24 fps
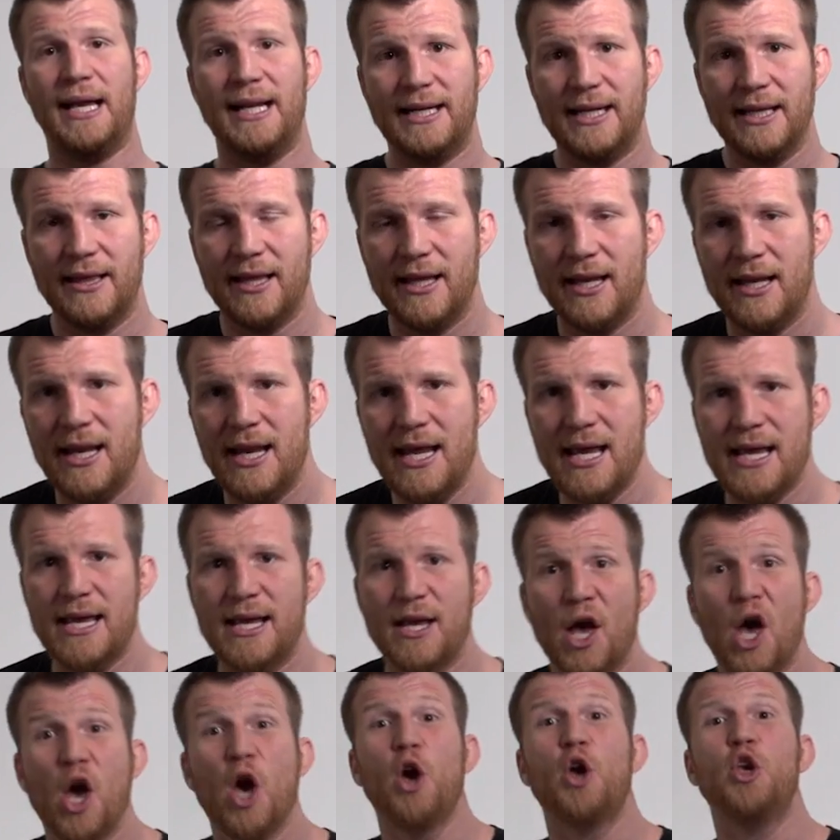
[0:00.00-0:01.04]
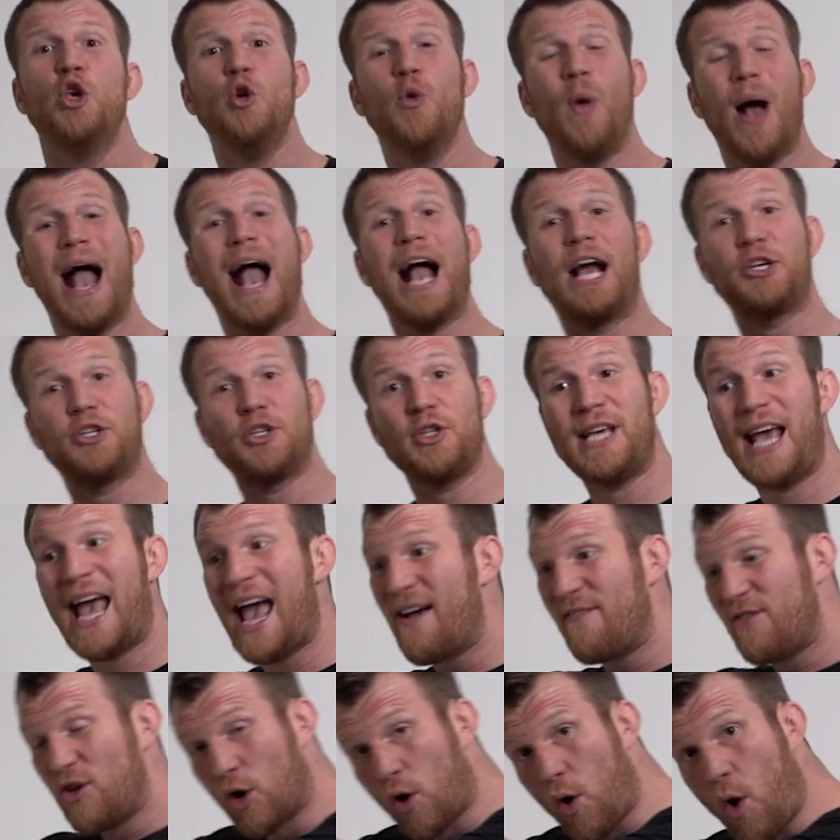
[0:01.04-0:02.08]
into the knee, you actually
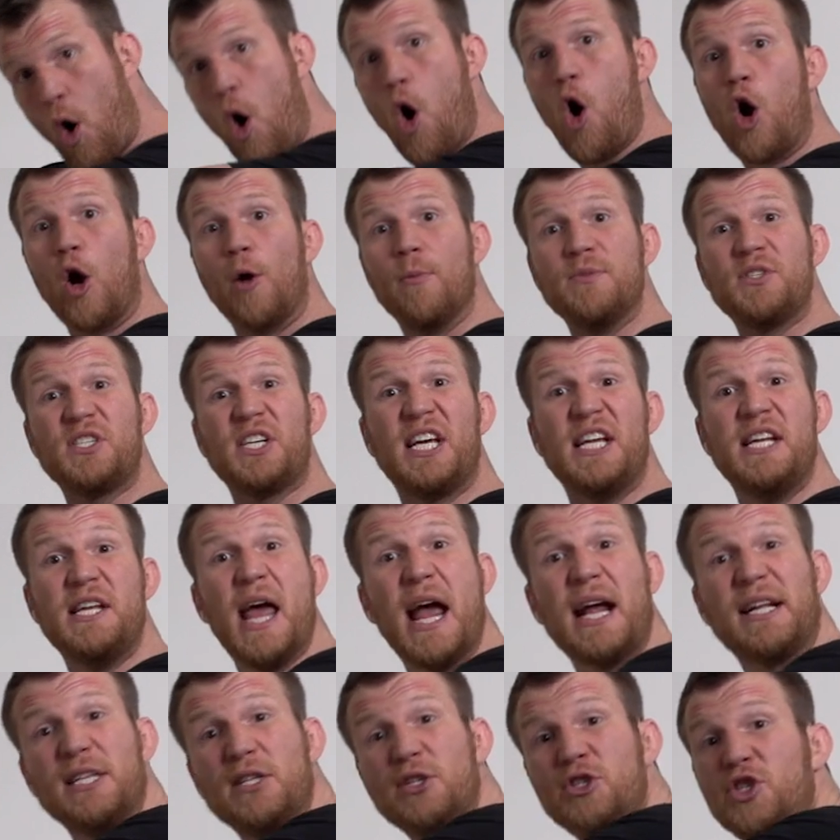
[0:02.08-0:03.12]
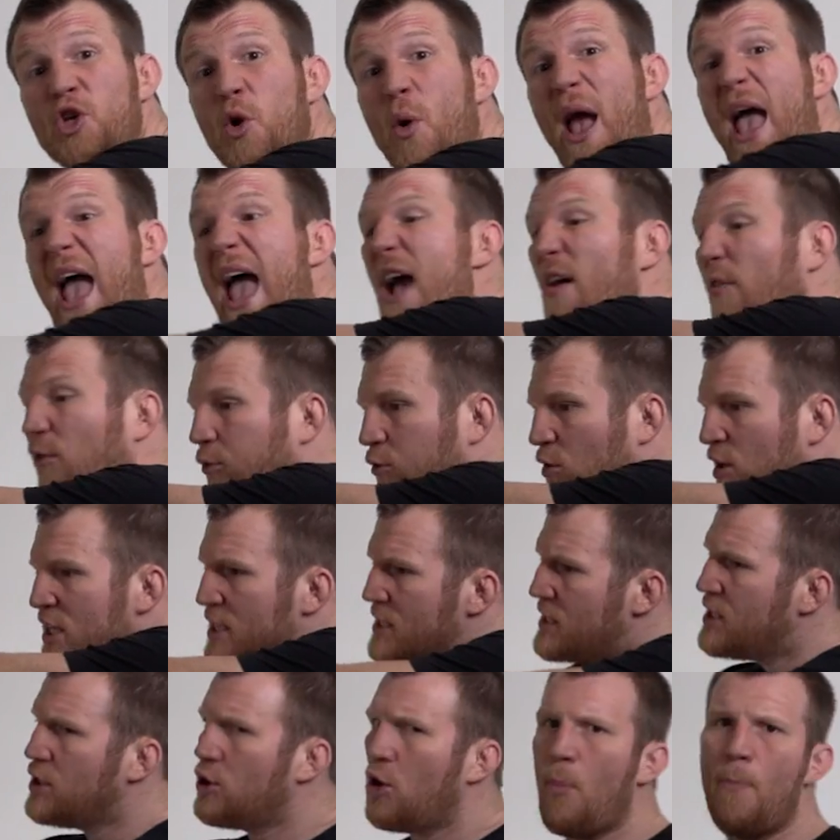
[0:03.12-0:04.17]
have your arms connected, so every
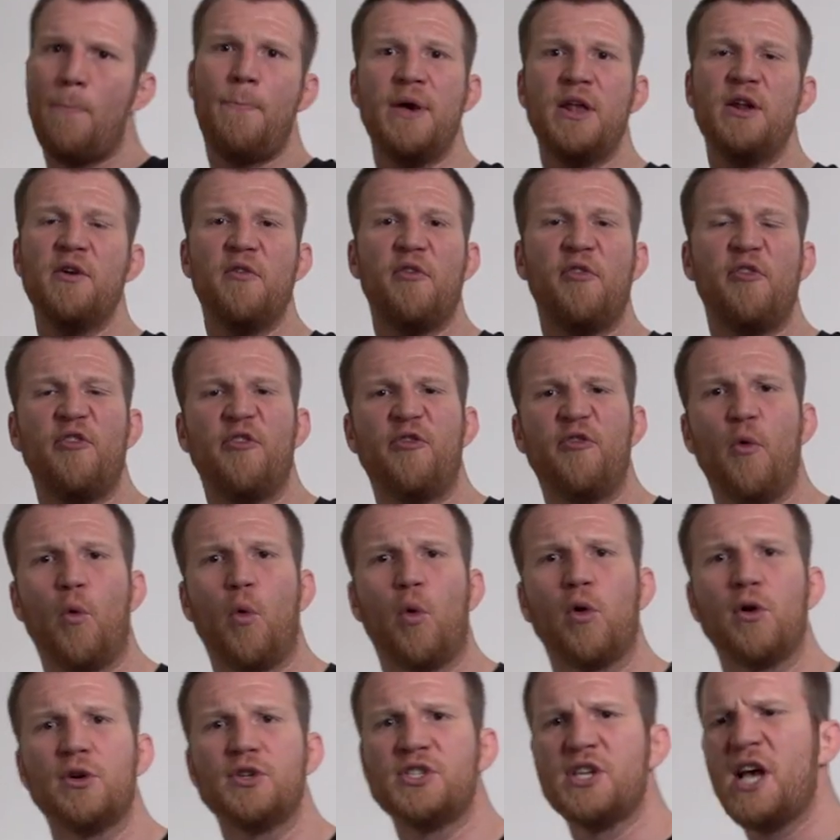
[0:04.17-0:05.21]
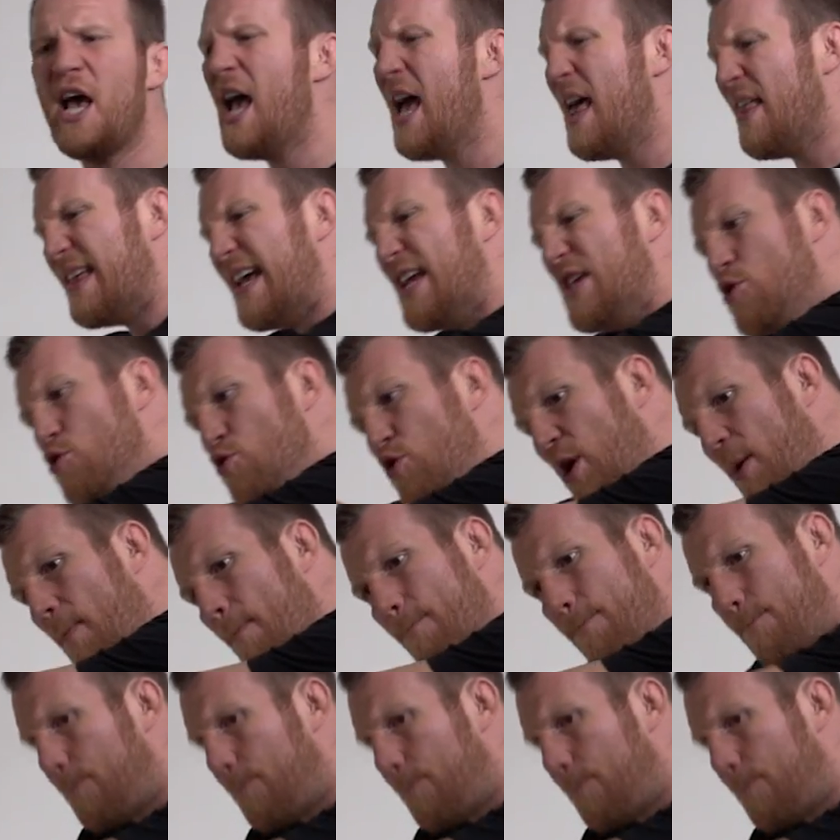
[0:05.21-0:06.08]
single bit of force that you can